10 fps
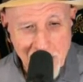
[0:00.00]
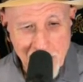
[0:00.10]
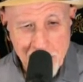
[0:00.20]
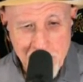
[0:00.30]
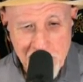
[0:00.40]

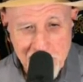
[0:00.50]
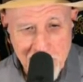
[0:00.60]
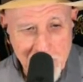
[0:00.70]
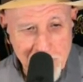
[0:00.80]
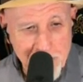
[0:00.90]
But
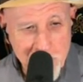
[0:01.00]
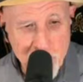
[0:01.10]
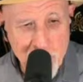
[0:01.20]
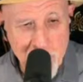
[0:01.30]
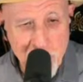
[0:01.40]

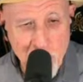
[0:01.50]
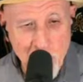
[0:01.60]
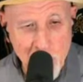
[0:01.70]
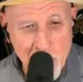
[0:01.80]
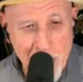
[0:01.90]

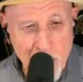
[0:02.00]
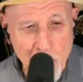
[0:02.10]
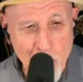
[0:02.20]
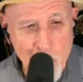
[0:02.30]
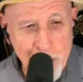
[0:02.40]

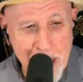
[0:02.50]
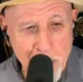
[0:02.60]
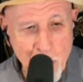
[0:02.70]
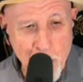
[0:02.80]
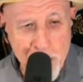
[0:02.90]
her home
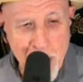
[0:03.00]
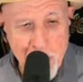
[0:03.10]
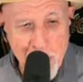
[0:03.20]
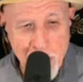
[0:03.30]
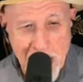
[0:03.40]
label would
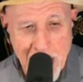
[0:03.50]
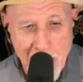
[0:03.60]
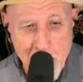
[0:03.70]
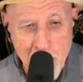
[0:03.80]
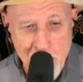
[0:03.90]
not
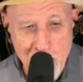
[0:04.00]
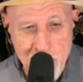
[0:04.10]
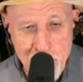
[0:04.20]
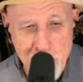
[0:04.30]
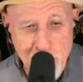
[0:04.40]
allow her
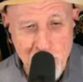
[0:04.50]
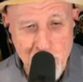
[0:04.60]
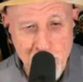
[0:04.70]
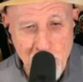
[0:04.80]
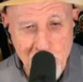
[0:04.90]
version from
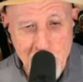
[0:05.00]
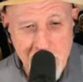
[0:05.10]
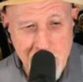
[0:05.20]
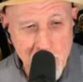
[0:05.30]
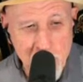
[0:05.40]
the film to
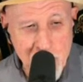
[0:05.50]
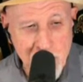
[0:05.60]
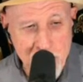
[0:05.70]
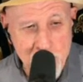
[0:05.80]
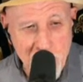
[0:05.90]
be
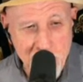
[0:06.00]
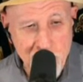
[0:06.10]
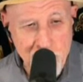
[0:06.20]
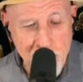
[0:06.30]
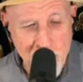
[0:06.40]
included on the 20th
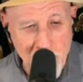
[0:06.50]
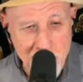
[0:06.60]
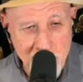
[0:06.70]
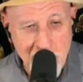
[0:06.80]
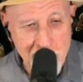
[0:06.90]
Century
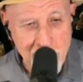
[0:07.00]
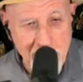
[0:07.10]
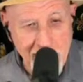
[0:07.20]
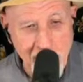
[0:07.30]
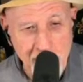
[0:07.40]
Fox
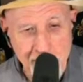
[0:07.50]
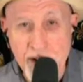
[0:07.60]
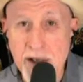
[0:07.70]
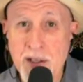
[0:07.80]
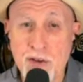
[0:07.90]
soundtrack
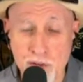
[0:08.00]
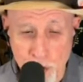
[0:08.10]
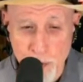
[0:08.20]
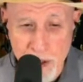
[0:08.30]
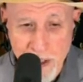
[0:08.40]
album,
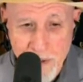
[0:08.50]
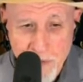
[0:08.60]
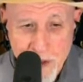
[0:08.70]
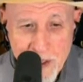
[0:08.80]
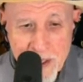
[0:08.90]
stupidly.